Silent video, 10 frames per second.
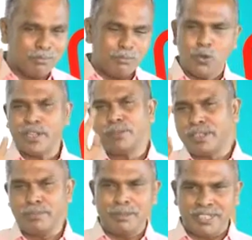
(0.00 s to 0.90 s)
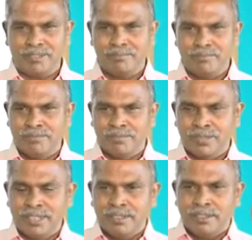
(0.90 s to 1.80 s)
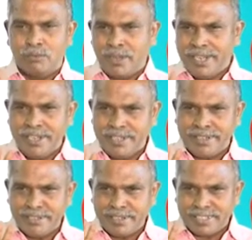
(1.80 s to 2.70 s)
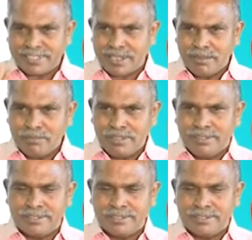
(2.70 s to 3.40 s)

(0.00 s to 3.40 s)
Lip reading: whatever it may be. Why it indicates stop?